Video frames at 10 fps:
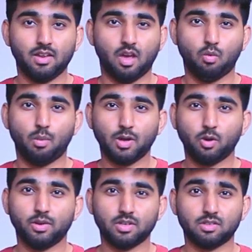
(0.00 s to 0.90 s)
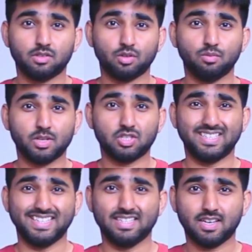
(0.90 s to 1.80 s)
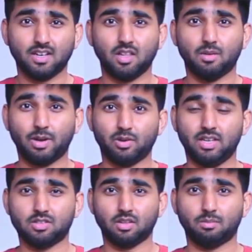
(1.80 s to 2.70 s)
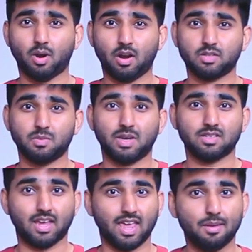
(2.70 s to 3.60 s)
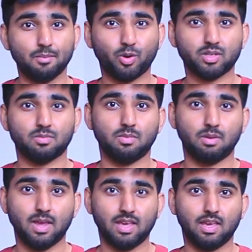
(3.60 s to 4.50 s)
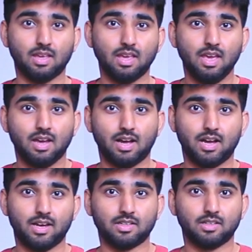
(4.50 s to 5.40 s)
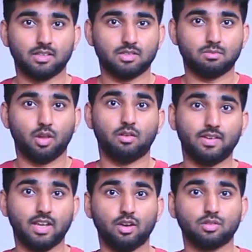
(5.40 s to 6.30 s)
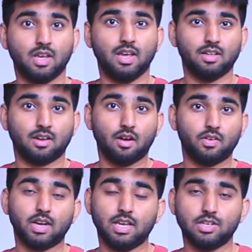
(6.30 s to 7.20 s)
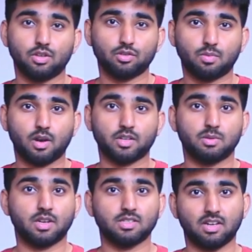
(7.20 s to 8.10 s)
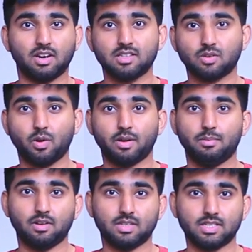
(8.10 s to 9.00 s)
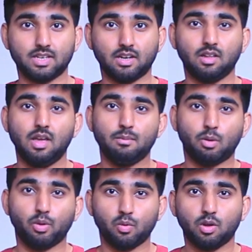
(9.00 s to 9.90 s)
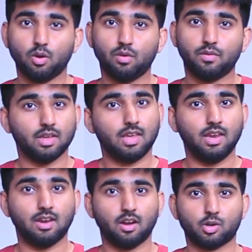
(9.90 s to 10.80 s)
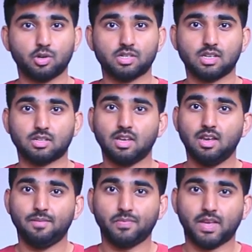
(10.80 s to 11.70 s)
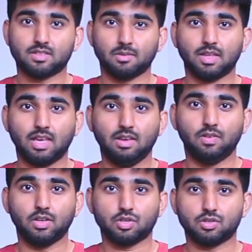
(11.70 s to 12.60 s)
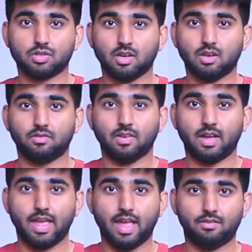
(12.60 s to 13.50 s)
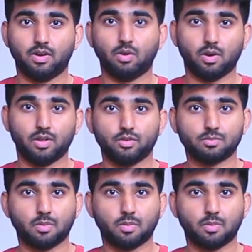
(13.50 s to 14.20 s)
Now I won't be going into too much detail about each of the products because I am going to be making uh, smaller videos covering each of those products because there is quite a bit of detail, but we will go over the key characteristics and some of the key features of every one of those